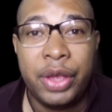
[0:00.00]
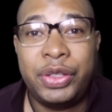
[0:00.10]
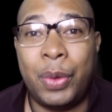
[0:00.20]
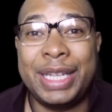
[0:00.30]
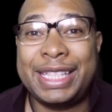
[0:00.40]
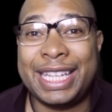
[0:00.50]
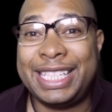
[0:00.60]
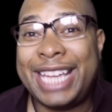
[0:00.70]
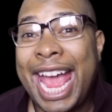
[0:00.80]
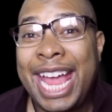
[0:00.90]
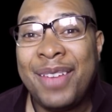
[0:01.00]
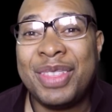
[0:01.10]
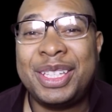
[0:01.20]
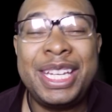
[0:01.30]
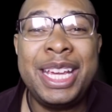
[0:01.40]
So it's the day
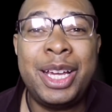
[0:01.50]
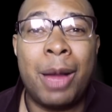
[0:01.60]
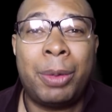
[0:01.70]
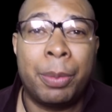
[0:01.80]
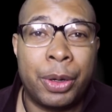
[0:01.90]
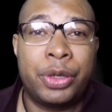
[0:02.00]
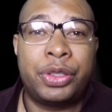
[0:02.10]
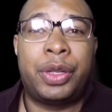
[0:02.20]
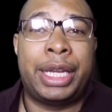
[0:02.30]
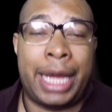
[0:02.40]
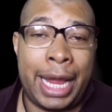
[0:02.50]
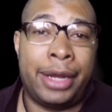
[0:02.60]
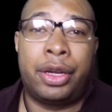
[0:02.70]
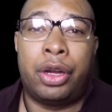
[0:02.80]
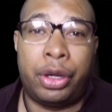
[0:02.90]
of the teacup commercial and
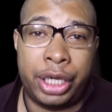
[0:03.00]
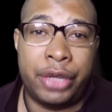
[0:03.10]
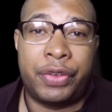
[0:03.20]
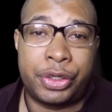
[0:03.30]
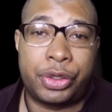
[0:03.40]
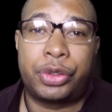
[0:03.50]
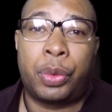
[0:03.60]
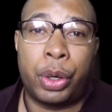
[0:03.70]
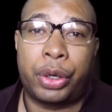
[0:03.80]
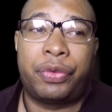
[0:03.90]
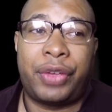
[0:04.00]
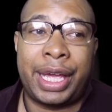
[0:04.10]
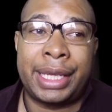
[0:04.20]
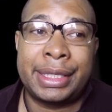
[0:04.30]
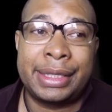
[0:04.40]
Anna gonna give us a twerk
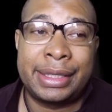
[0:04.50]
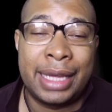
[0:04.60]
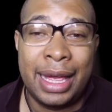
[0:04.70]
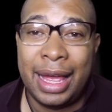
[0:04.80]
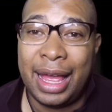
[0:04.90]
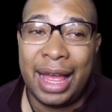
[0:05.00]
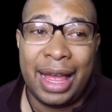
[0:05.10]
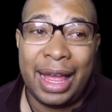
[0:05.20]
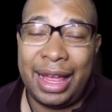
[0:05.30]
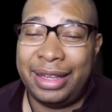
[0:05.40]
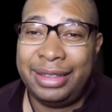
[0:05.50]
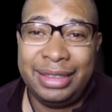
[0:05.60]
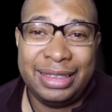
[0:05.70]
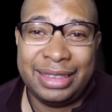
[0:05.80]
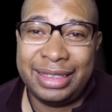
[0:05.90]
fest.
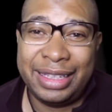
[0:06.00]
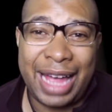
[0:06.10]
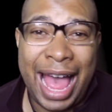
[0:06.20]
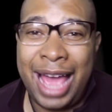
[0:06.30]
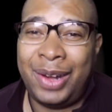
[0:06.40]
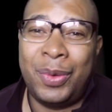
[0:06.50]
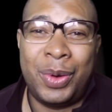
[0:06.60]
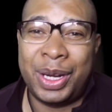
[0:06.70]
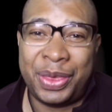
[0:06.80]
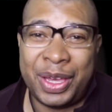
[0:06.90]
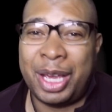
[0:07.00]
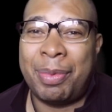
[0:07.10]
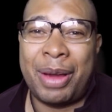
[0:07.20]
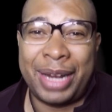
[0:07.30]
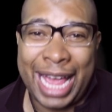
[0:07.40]
I don't want to think
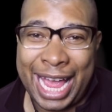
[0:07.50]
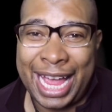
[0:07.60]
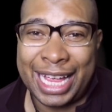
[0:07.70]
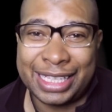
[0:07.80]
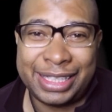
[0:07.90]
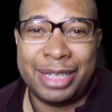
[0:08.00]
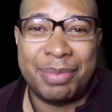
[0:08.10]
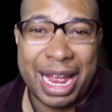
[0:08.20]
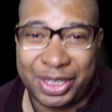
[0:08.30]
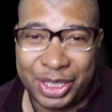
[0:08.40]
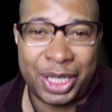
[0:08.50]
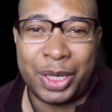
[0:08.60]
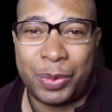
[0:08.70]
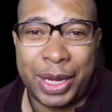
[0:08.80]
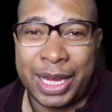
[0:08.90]
about ass in my
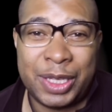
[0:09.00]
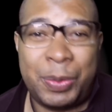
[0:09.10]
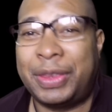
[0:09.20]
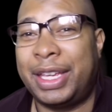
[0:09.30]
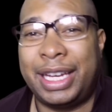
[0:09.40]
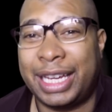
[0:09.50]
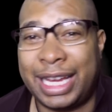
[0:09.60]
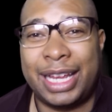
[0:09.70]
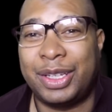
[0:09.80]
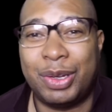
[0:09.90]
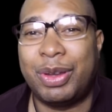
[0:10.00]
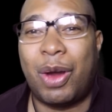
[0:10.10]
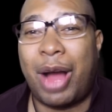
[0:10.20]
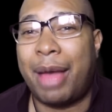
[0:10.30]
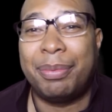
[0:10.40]
chicken wings, but then again, you
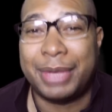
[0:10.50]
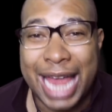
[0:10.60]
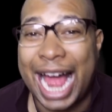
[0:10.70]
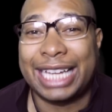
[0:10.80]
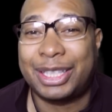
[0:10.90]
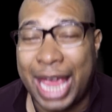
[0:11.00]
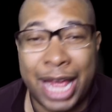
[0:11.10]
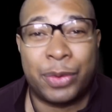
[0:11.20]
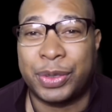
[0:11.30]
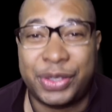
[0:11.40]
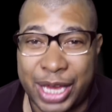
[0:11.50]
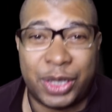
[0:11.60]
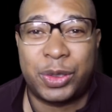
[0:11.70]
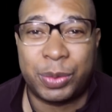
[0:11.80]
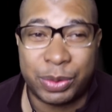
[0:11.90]
know I'm not
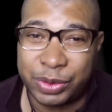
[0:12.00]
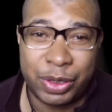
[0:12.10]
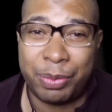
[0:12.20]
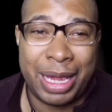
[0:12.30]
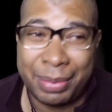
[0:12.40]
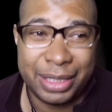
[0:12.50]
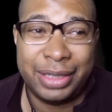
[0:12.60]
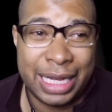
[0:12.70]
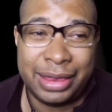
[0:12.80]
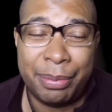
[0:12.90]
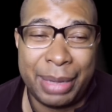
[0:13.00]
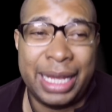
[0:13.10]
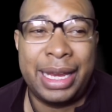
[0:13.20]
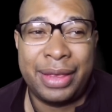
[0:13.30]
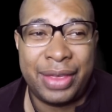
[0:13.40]
heterosexual, so maybe it'll get the
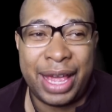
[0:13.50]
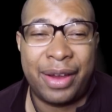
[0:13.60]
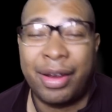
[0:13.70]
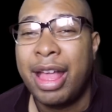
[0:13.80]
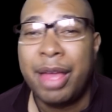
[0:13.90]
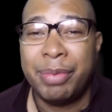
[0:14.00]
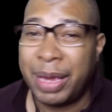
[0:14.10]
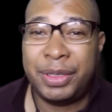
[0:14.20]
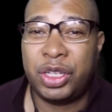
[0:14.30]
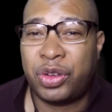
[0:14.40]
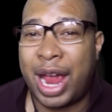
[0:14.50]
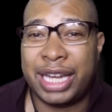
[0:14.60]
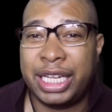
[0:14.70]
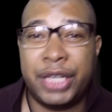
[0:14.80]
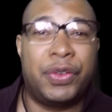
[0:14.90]
men in there. Maybe she's
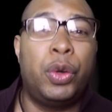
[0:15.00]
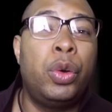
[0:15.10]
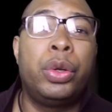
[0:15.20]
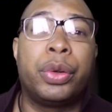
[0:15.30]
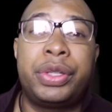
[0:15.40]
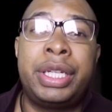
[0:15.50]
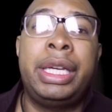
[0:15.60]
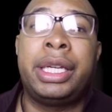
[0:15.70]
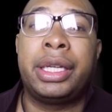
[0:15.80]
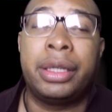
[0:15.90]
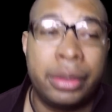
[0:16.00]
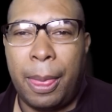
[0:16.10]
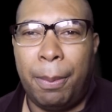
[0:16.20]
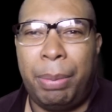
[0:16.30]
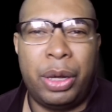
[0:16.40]
trying to give a Hooter tea.
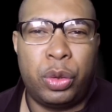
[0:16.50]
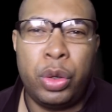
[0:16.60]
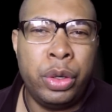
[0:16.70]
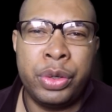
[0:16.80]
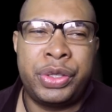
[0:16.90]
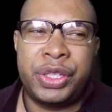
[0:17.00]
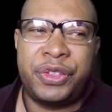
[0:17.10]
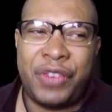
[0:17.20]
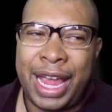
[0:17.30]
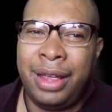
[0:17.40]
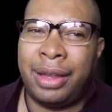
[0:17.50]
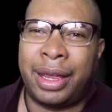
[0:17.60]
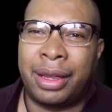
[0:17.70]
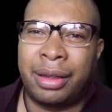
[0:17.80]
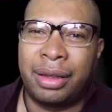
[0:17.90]
But Hooters is
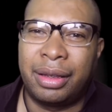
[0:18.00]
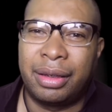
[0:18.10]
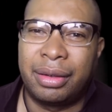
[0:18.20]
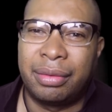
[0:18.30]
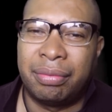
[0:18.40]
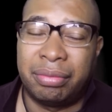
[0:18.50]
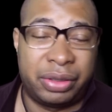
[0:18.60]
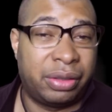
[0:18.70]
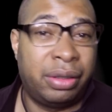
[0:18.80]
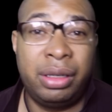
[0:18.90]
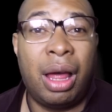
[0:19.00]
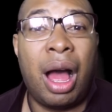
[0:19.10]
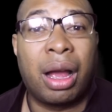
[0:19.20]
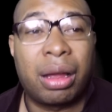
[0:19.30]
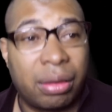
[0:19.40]
failing. So good
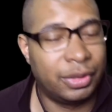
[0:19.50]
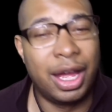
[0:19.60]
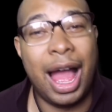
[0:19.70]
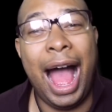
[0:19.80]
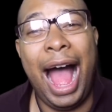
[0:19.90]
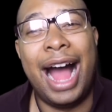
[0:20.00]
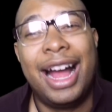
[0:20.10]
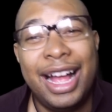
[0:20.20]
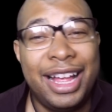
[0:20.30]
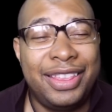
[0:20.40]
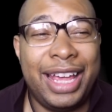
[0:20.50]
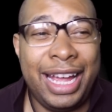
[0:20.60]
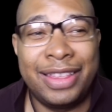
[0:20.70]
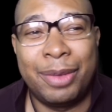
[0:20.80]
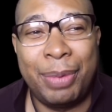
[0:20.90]
luck. They
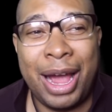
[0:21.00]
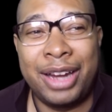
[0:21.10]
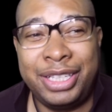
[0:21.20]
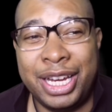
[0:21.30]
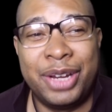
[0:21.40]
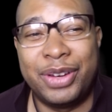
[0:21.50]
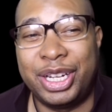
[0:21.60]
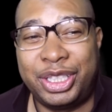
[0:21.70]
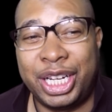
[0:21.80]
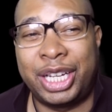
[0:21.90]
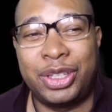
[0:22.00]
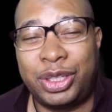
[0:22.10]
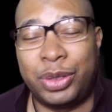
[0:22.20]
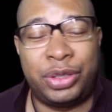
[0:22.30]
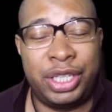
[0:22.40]
got the bartender in a chicken
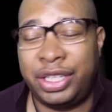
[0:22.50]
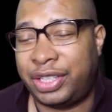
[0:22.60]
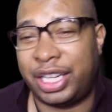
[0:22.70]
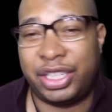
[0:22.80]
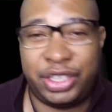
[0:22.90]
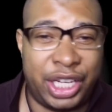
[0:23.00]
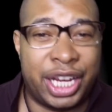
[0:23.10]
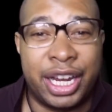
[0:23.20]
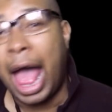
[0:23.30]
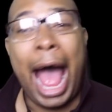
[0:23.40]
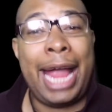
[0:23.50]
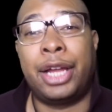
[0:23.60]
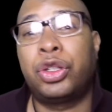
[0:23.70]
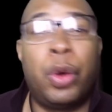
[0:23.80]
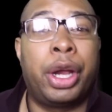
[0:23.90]
suit. She says, shit, I
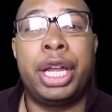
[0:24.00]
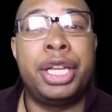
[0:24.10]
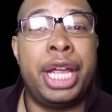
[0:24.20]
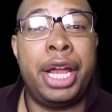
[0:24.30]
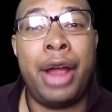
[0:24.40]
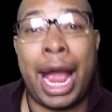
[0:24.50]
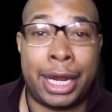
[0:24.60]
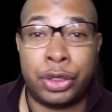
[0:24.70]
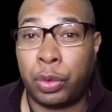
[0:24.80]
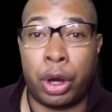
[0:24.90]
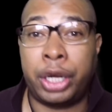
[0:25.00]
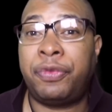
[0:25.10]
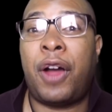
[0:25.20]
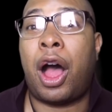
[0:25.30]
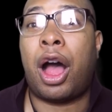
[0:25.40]
can twerk it near, I can twerk it
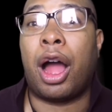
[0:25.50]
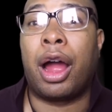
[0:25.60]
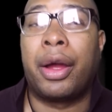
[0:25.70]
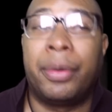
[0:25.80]
far.